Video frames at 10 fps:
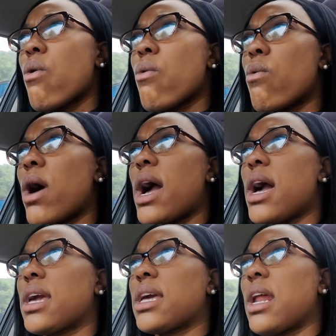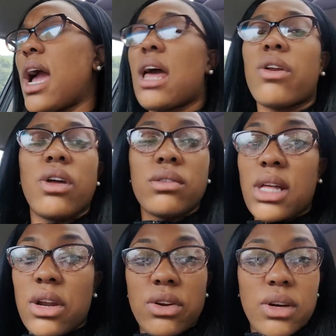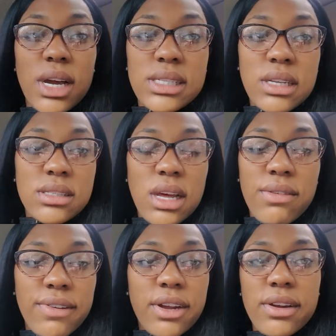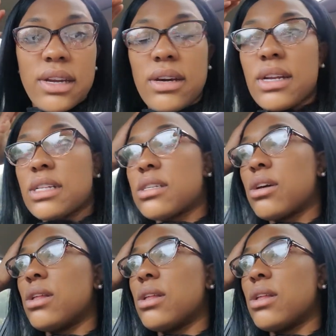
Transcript: Why can I... I don't know. I don't know, guys. I'll figure it out and I'll tell you